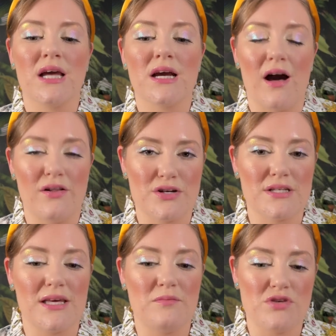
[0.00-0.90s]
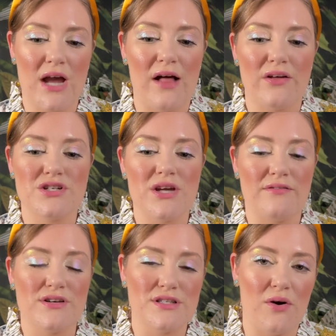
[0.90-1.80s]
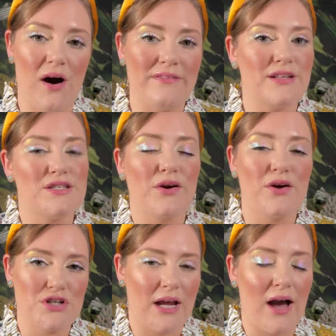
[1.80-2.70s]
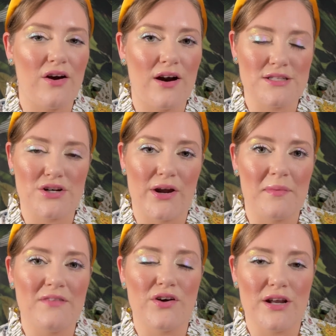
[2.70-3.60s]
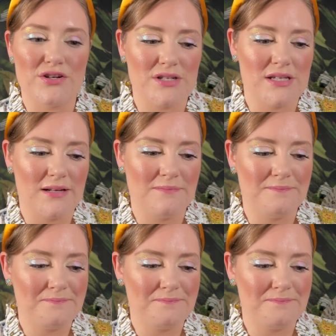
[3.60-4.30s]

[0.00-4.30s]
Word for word: color scheme challenge every so often, so go check out her Instagram if you're interested.